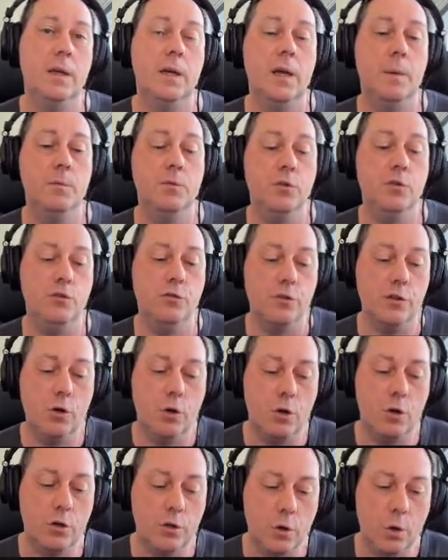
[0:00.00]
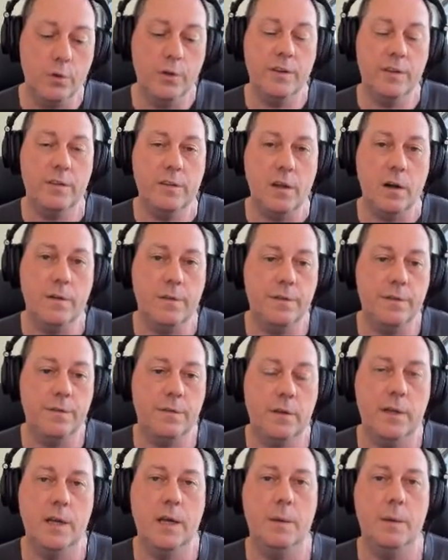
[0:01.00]
So you record all the
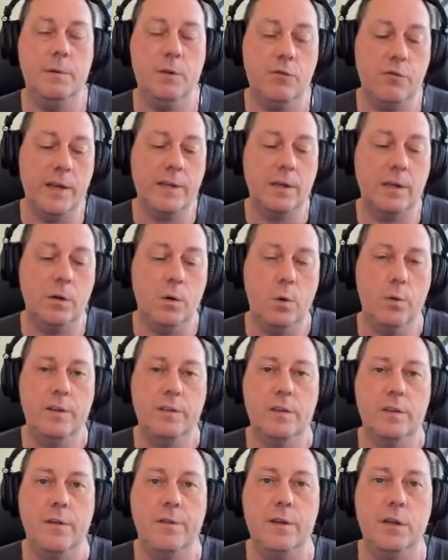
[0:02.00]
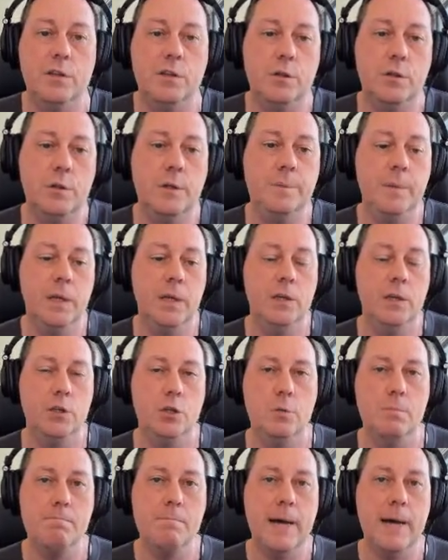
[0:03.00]
stuff, you write down all the stuff that you're doing,
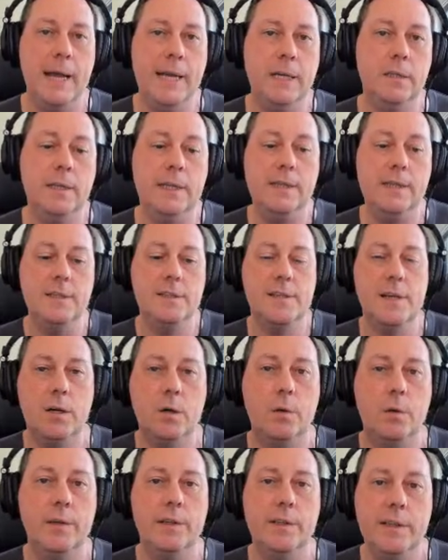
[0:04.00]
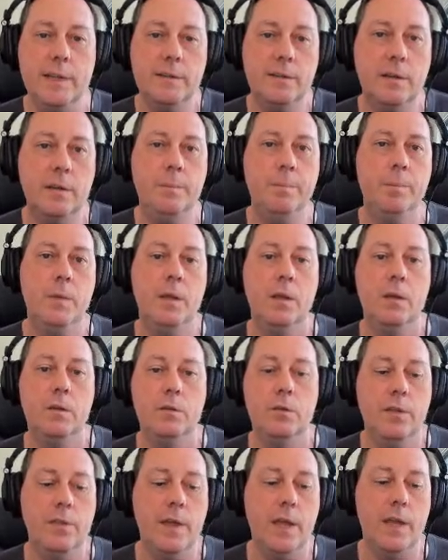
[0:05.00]
you manually insert all the data,
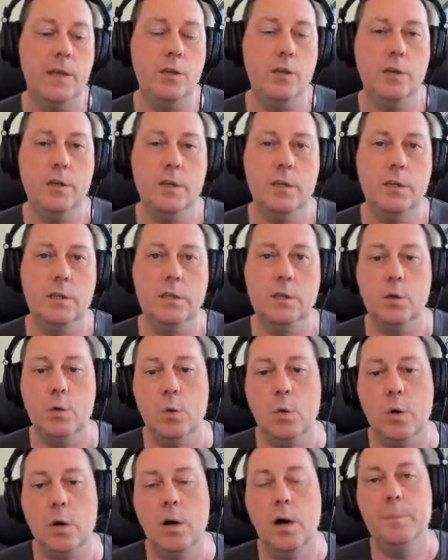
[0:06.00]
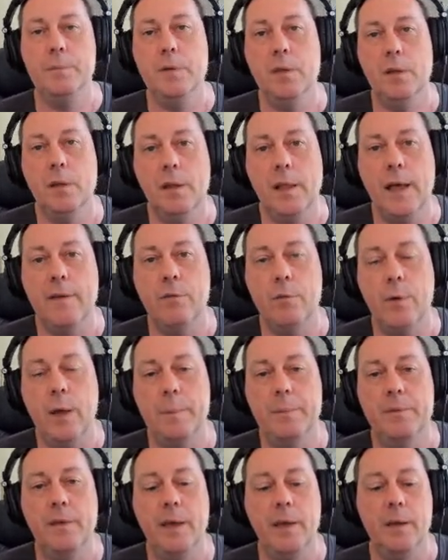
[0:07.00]
so that then you can go up to the live
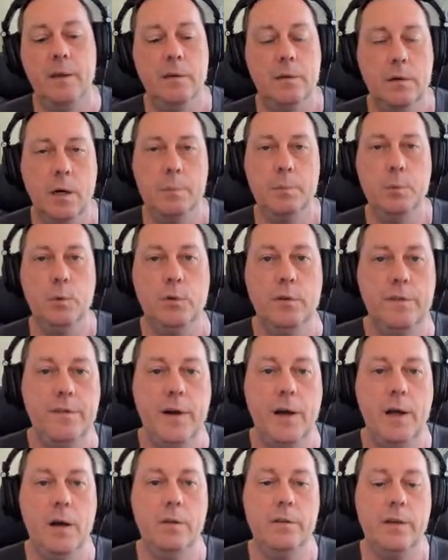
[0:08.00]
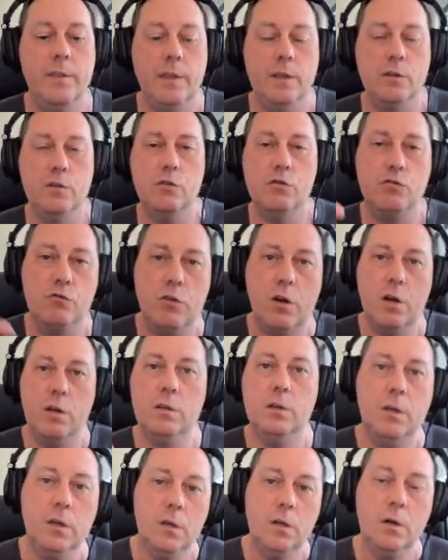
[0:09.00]
website, upload the files, and then just
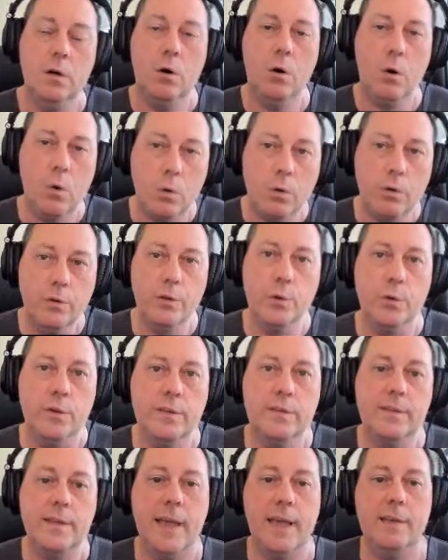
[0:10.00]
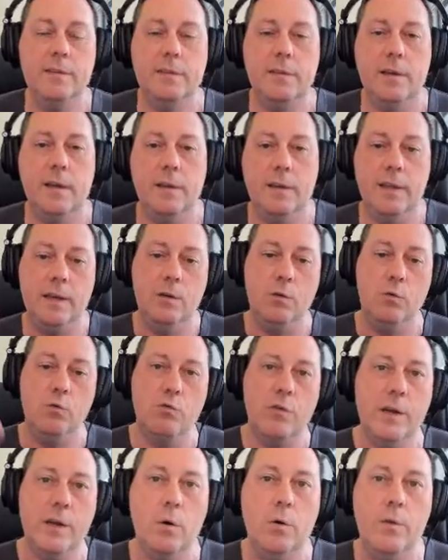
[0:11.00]
run all those tests, and then it will
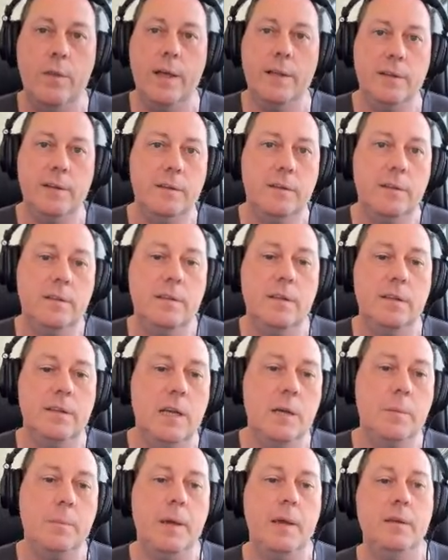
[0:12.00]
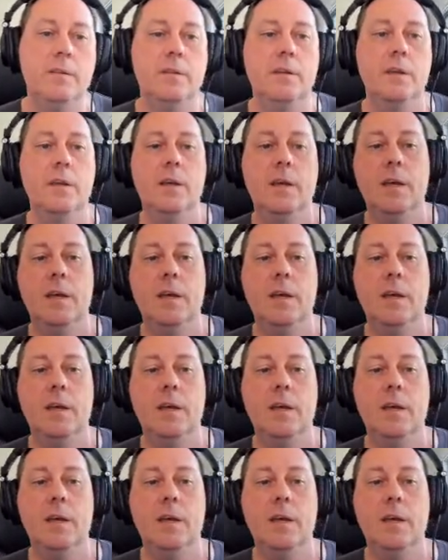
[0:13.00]
write all that data to the database,